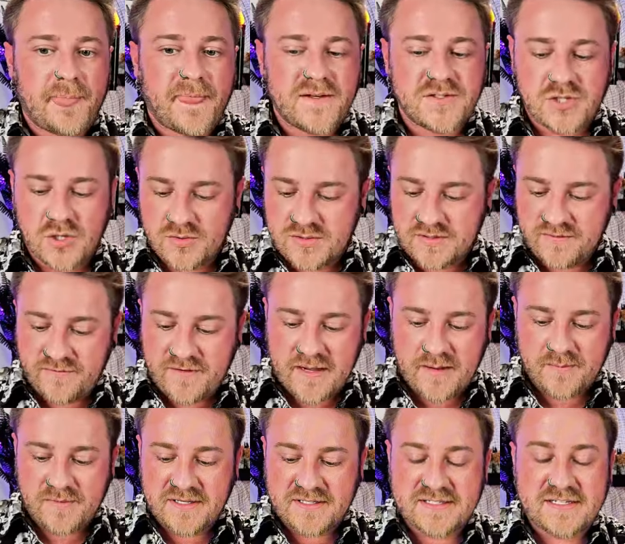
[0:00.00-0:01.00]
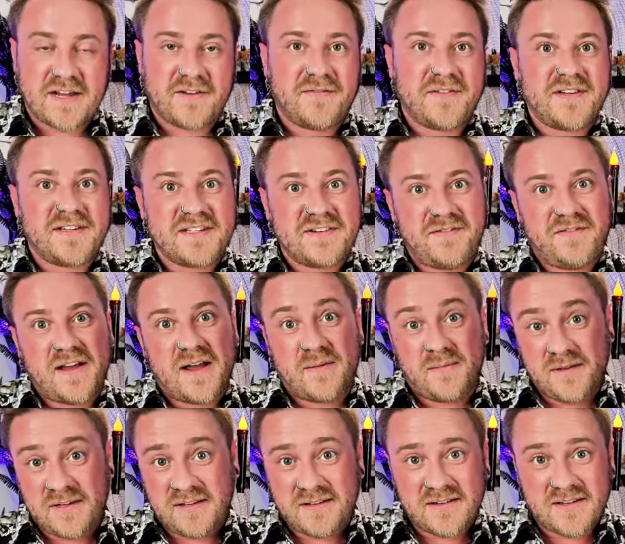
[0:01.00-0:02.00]
Chosen family is definitely
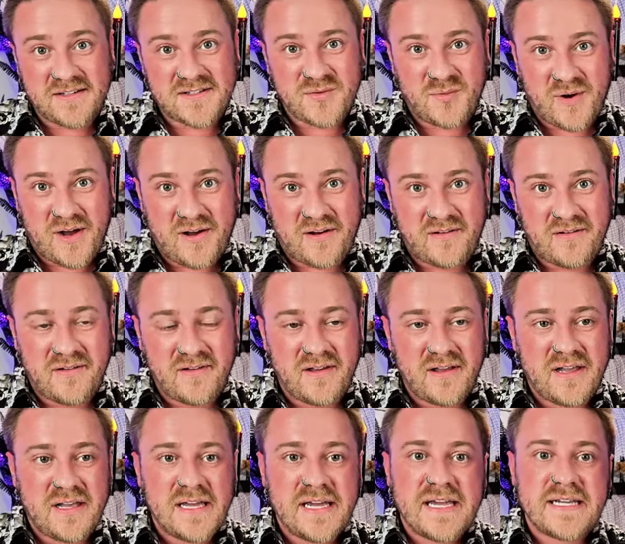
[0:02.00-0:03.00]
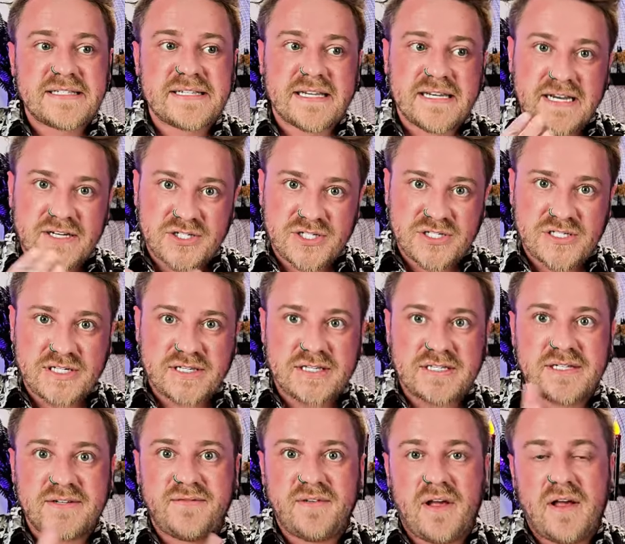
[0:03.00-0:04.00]
family as well. It's connection to the
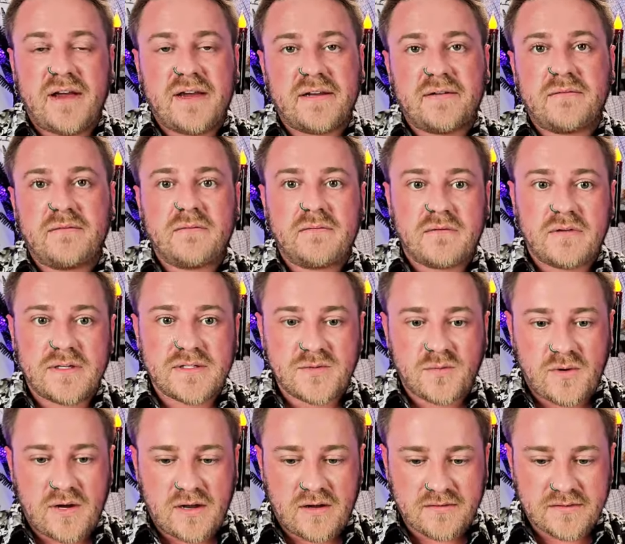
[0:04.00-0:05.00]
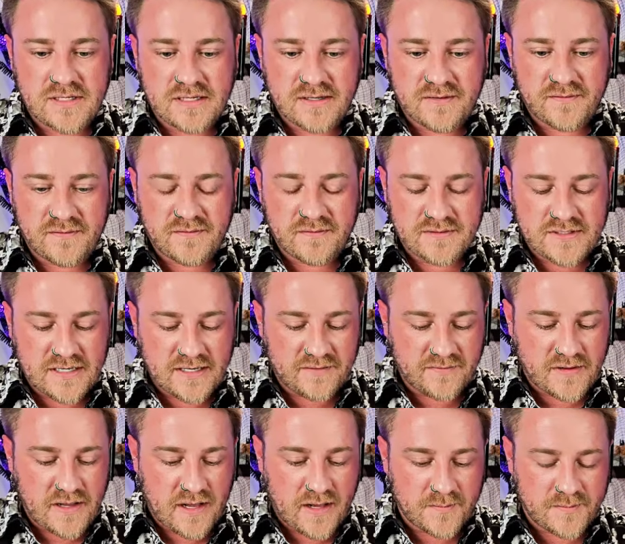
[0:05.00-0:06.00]
divine as well, ten
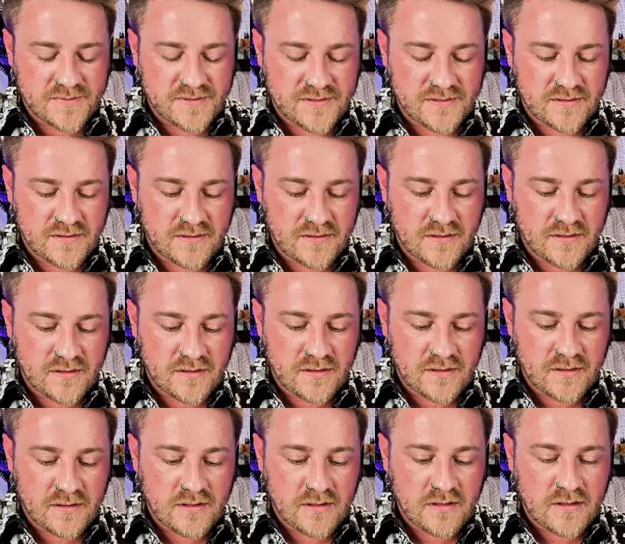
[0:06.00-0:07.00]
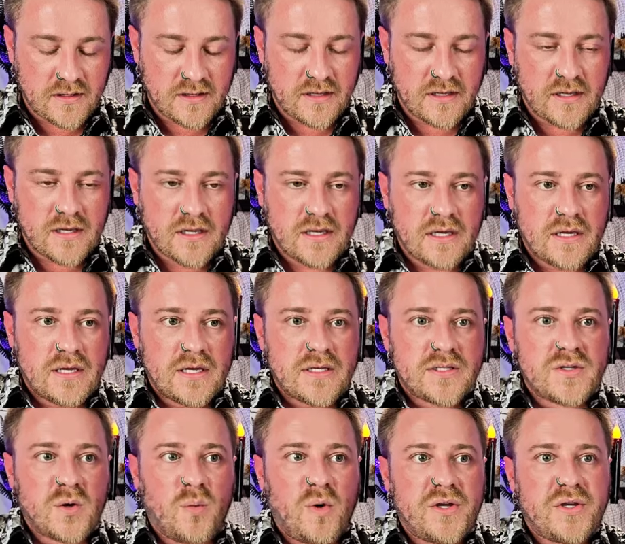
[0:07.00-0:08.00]
of Cups.
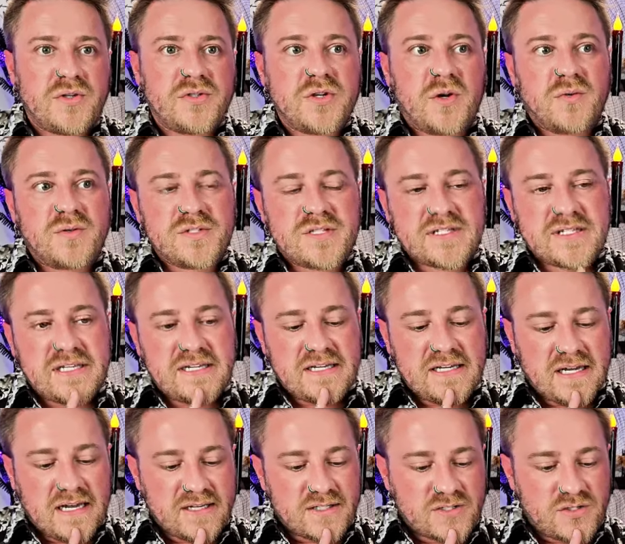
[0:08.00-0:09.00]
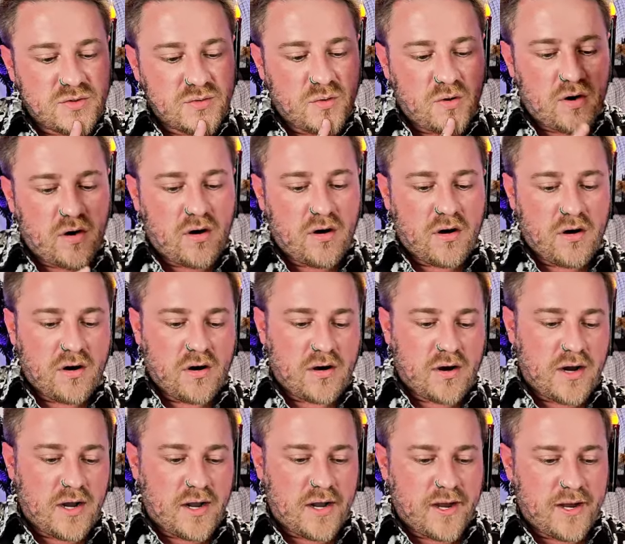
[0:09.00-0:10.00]
So what you don't see as you
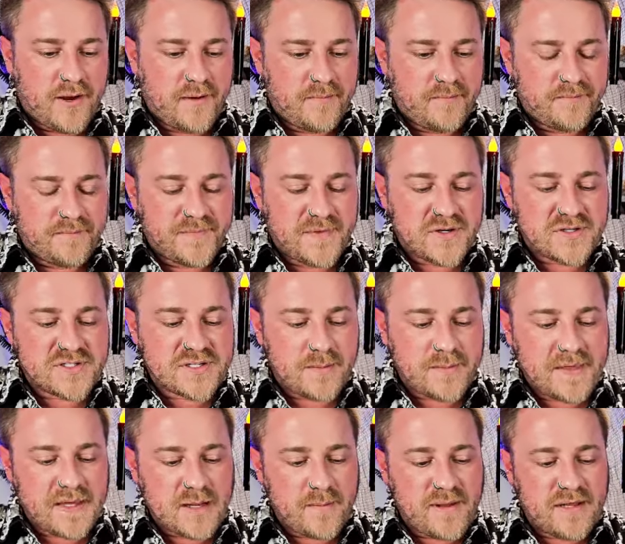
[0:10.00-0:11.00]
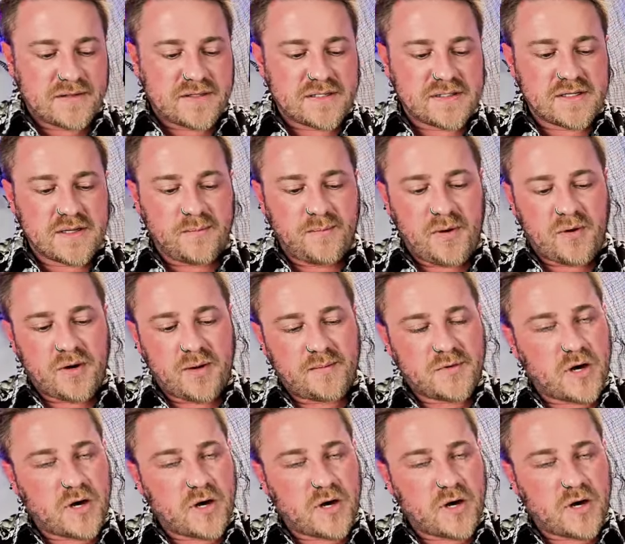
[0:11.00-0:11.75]
are, there's something about this component.